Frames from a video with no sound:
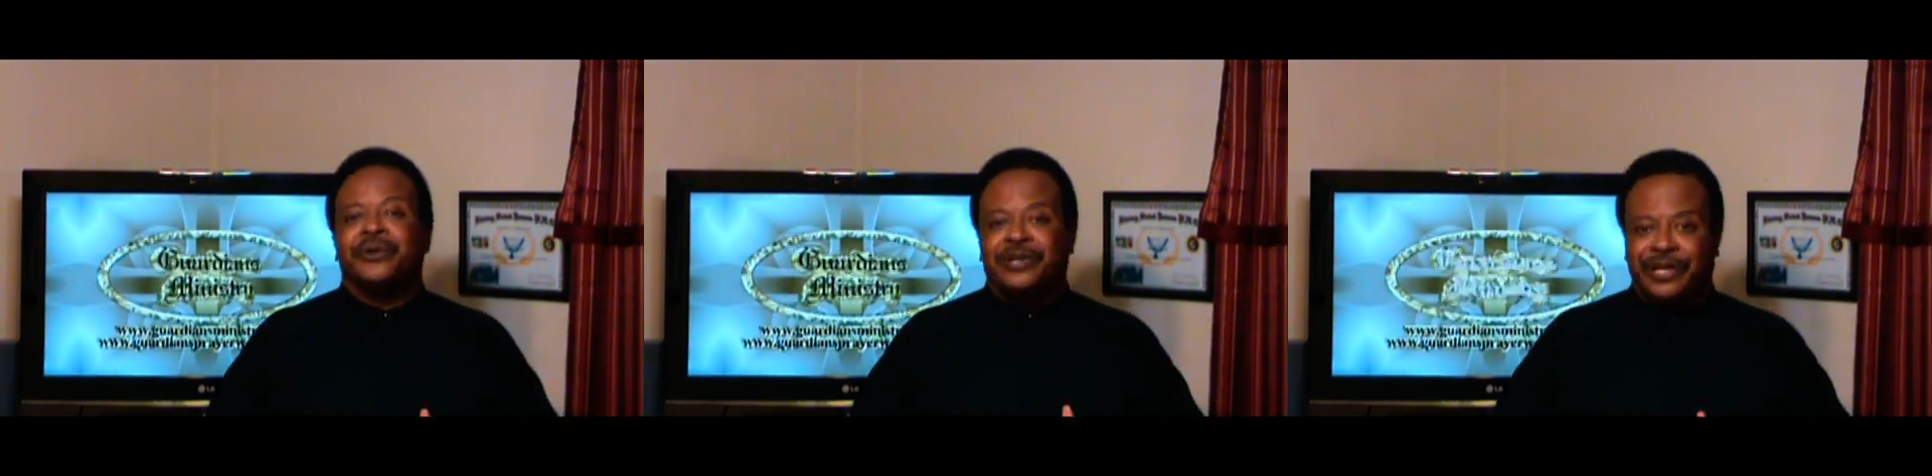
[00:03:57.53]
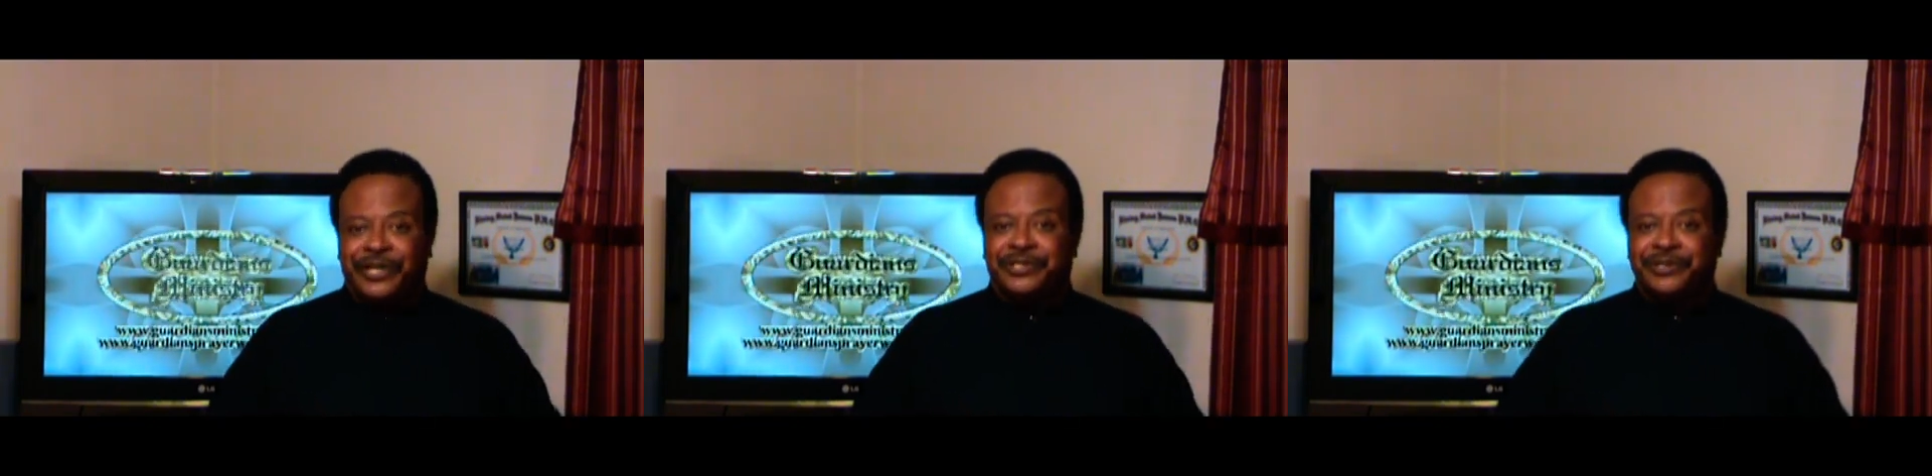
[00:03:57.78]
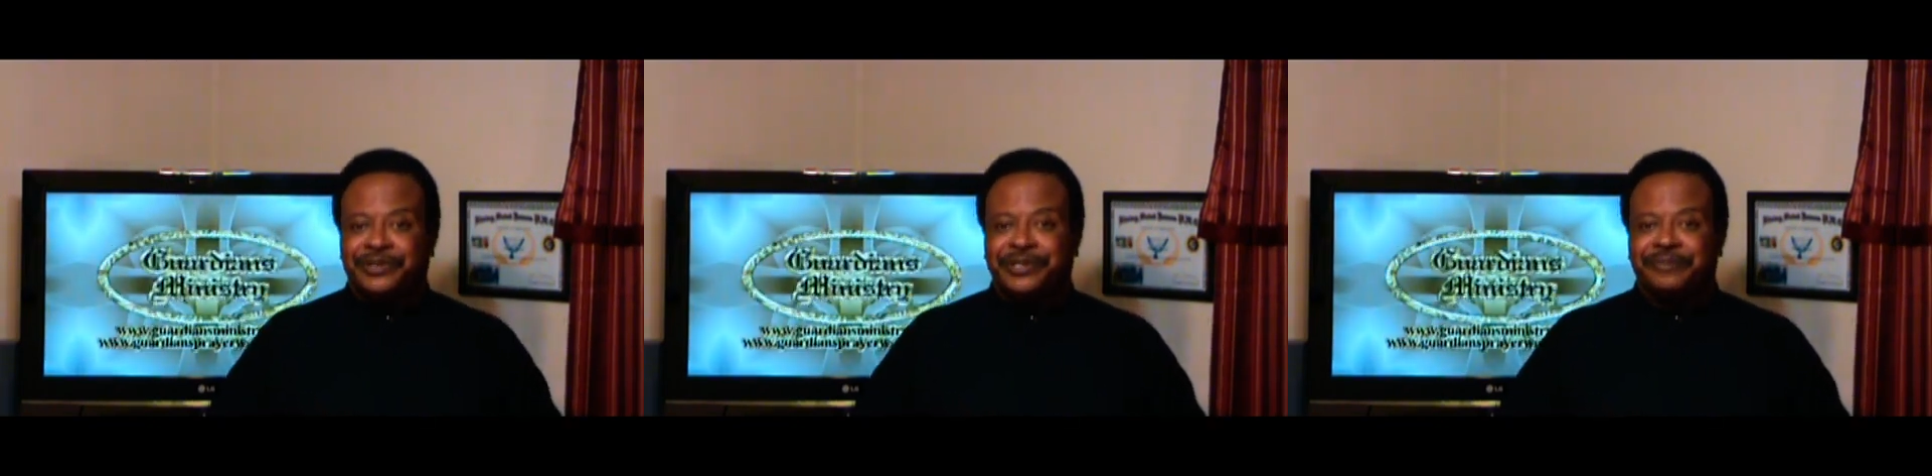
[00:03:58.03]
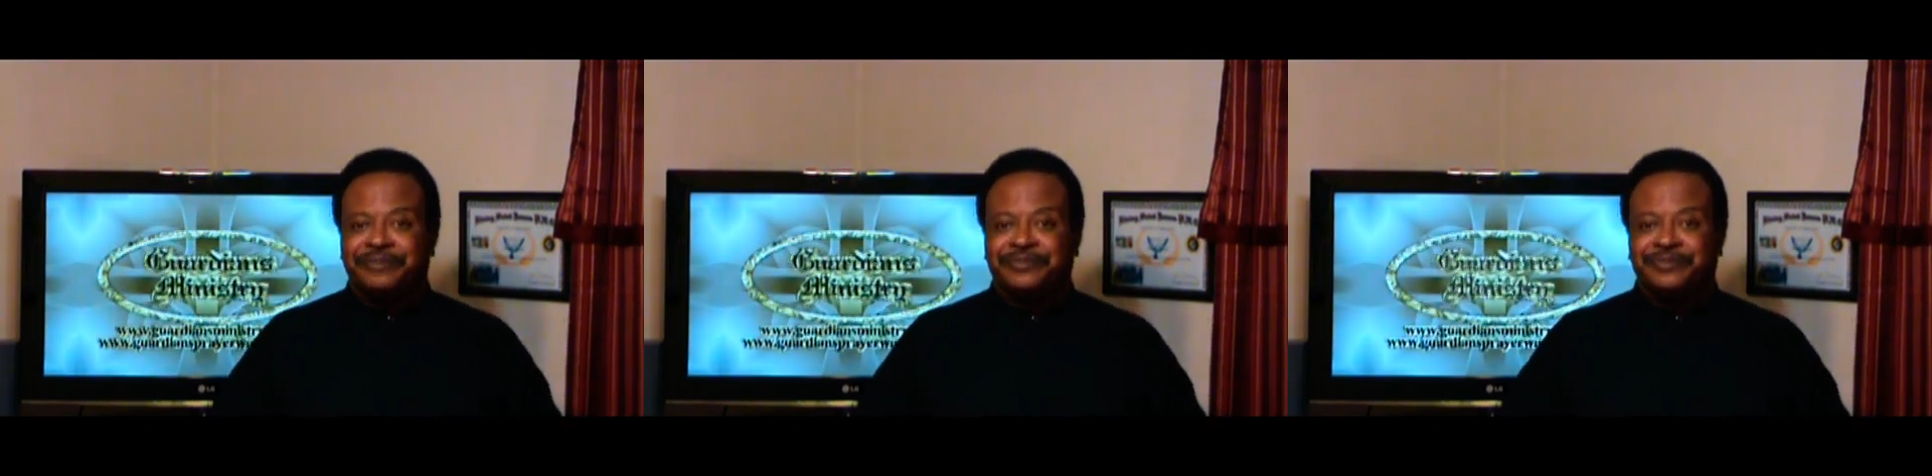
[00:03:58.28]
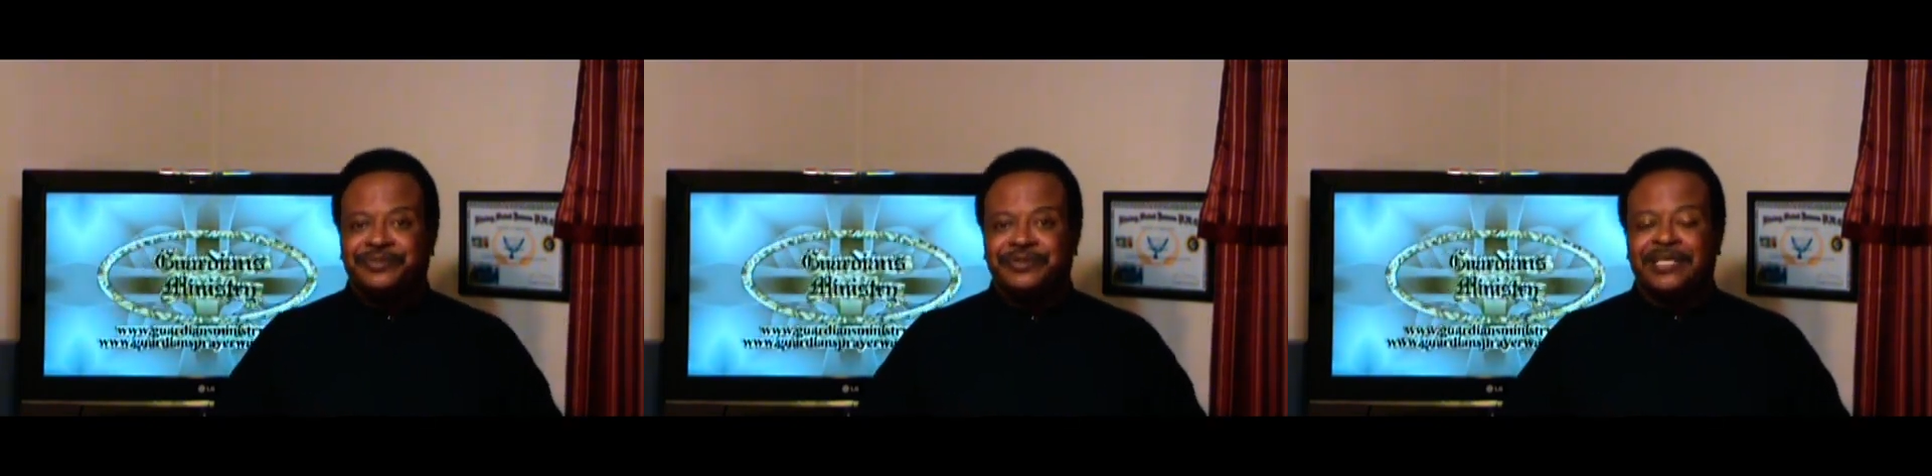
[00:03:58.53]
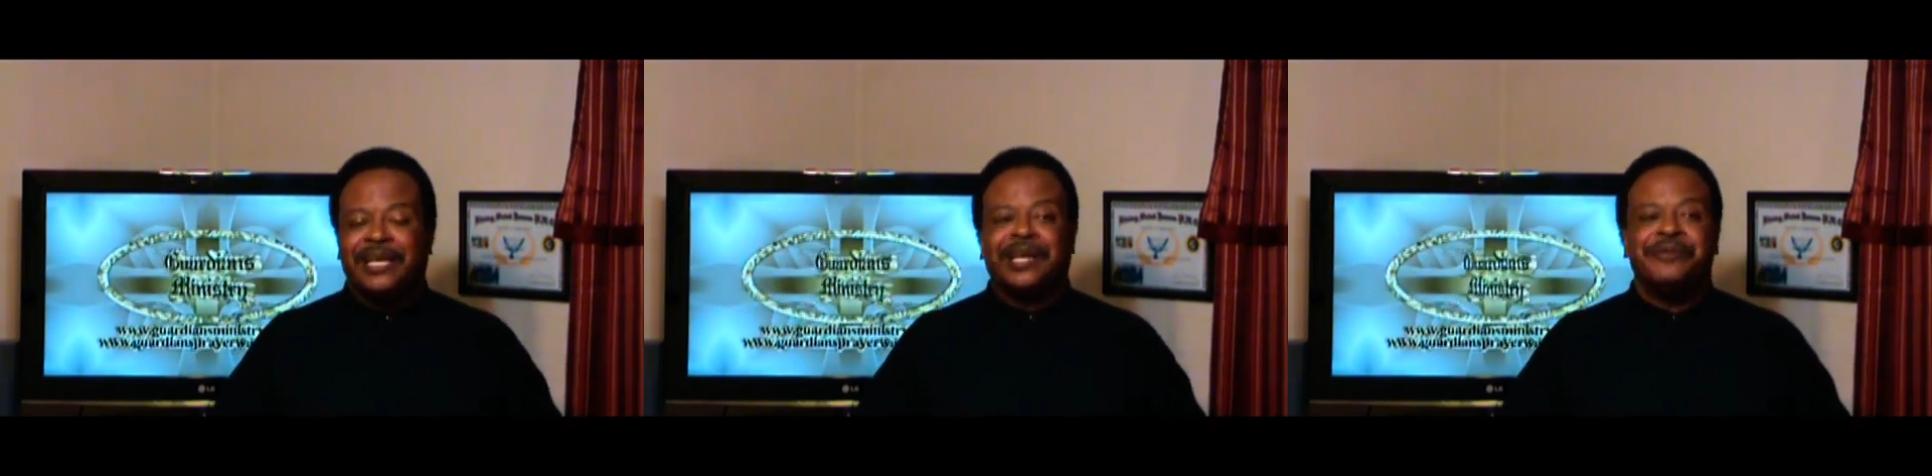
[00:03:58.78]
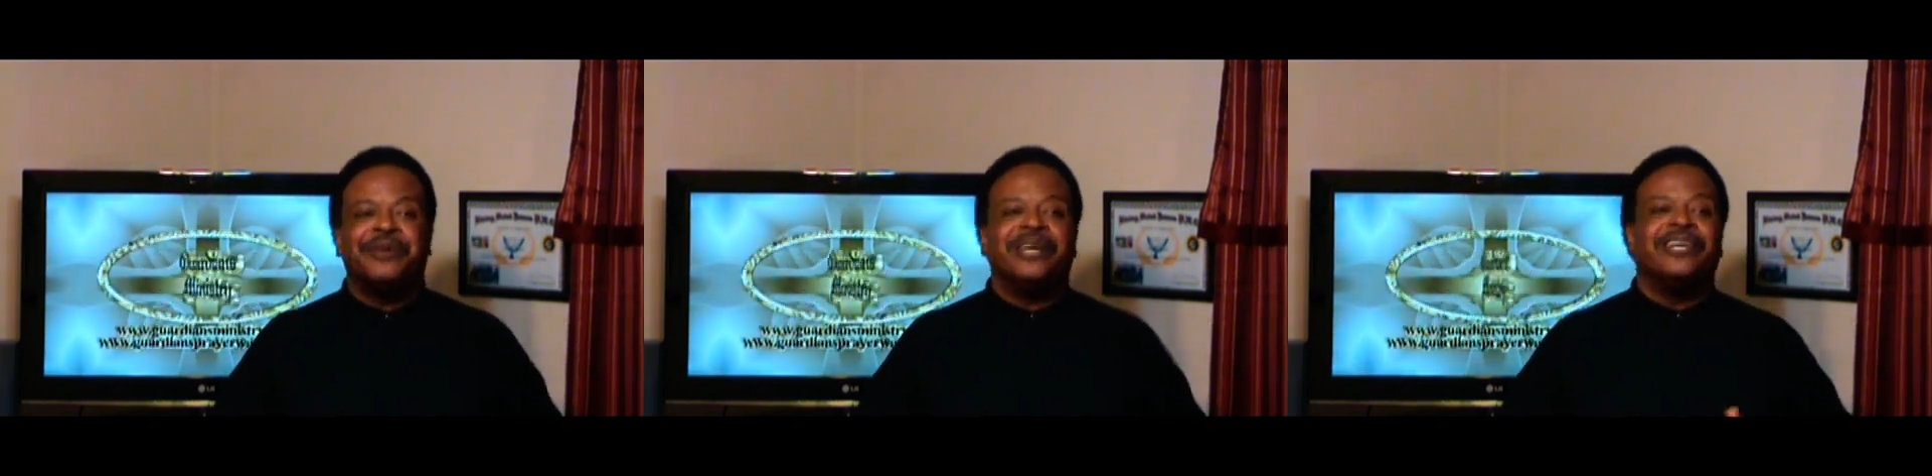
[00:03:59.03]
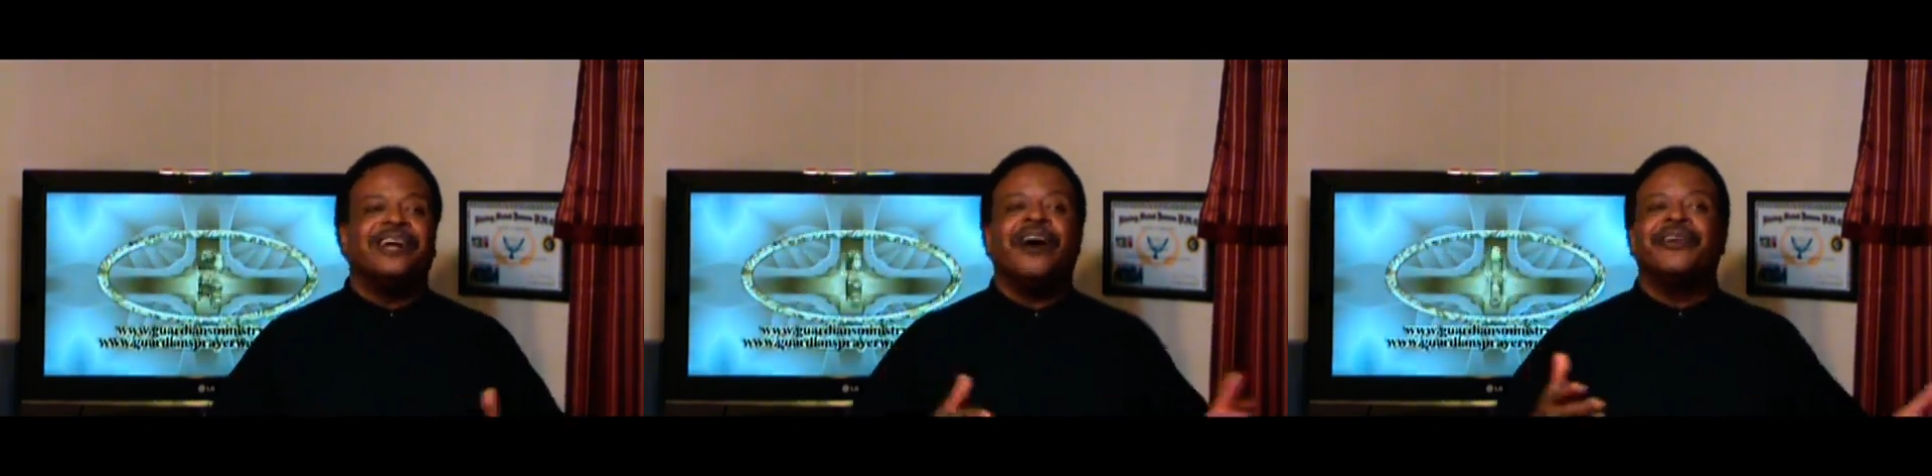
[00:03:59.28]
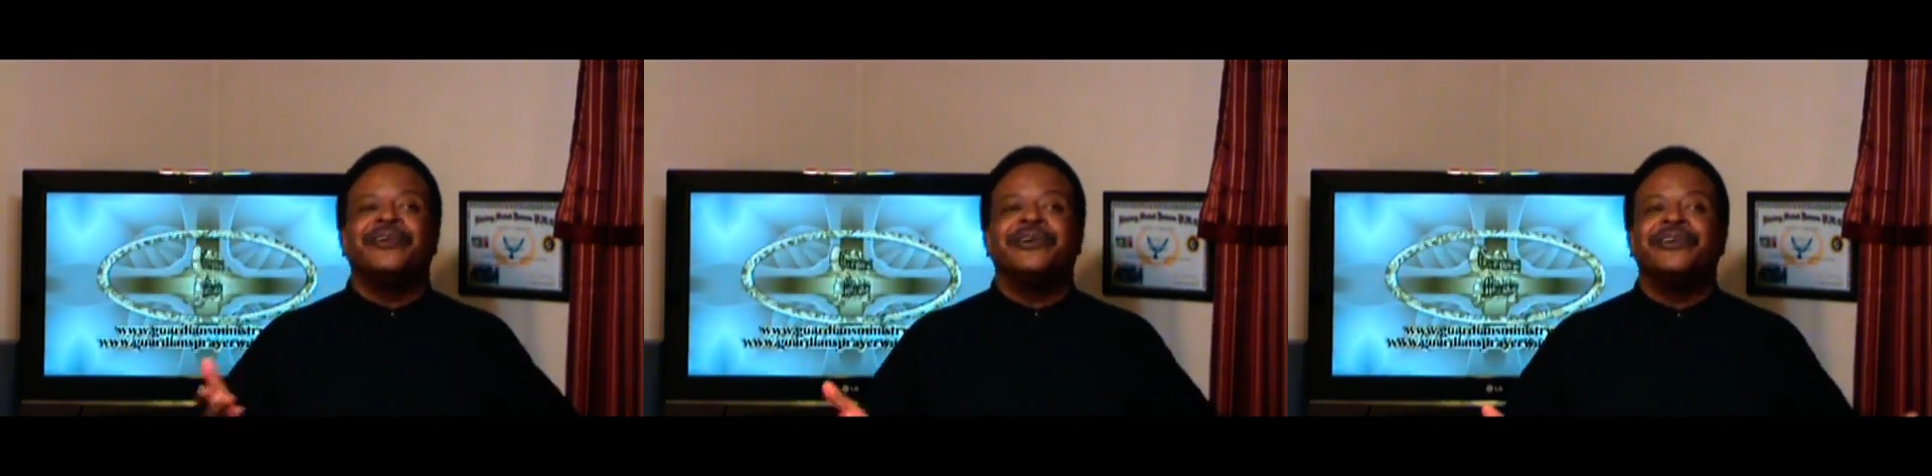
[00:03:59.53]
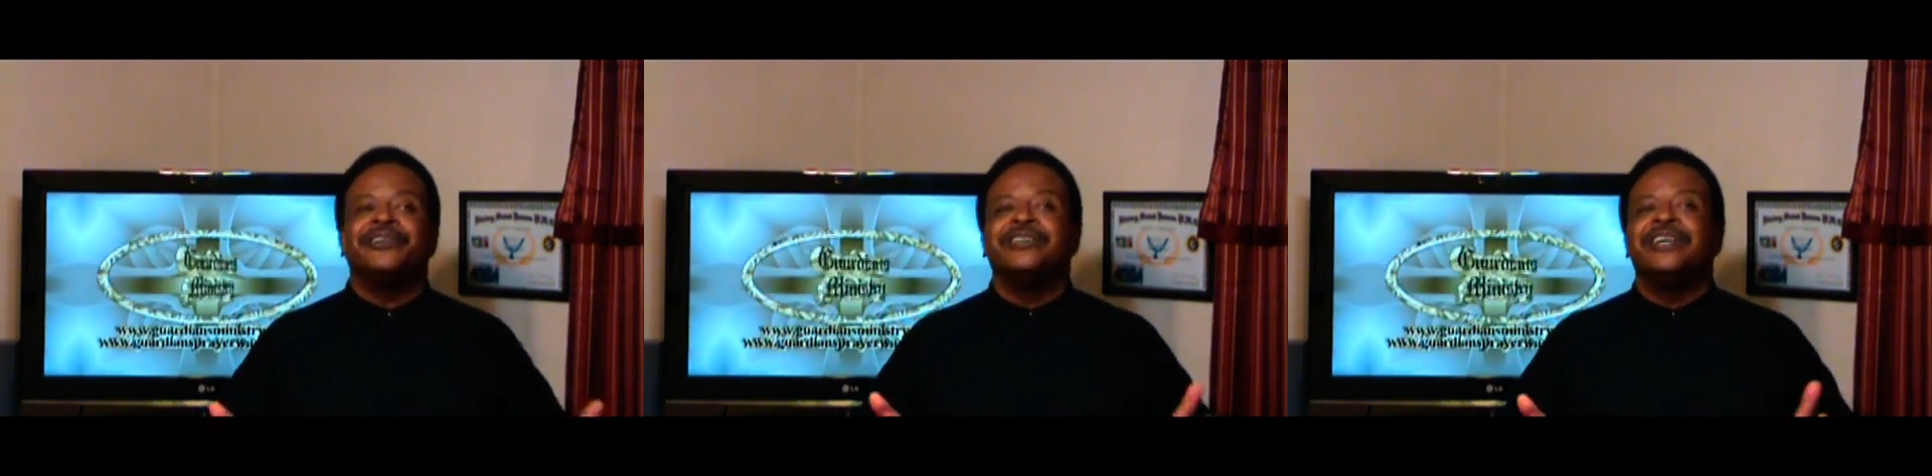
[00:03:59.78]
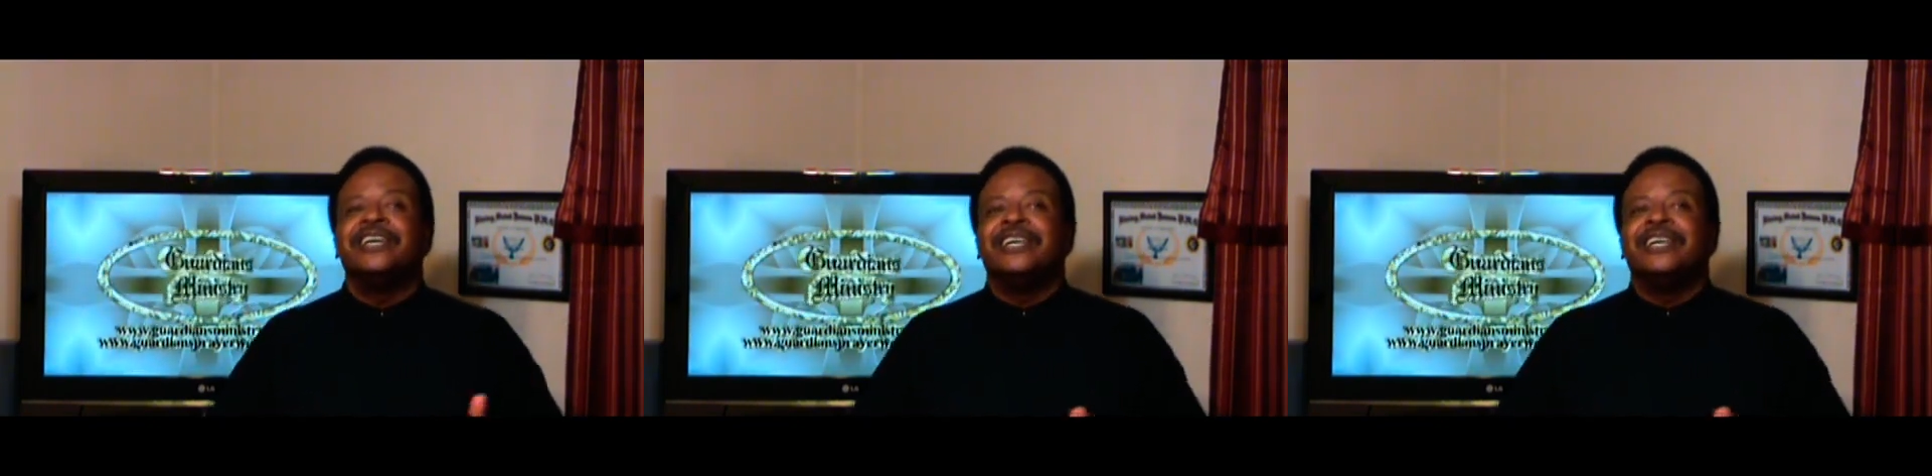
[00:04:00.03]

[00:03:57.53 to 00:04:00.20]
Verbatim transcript: country. Hey man, y'all heard